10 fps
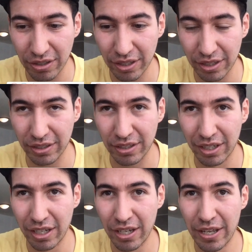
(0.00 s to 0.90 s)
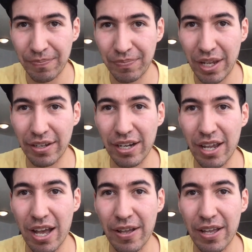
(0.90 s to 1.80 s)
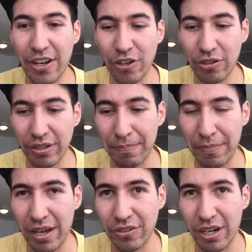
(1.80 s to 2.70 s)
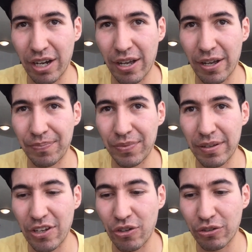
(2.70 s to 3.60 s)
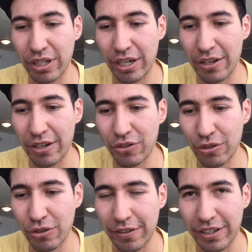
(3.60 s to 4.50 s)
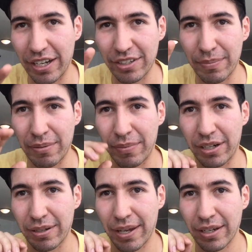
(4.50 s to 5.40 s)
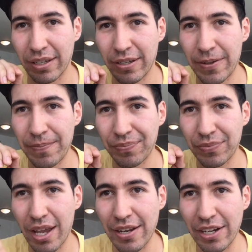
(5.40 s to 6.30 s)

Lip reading: go there and you say you're a Russian citizen, and then you say you don't say fucking anything about American, man.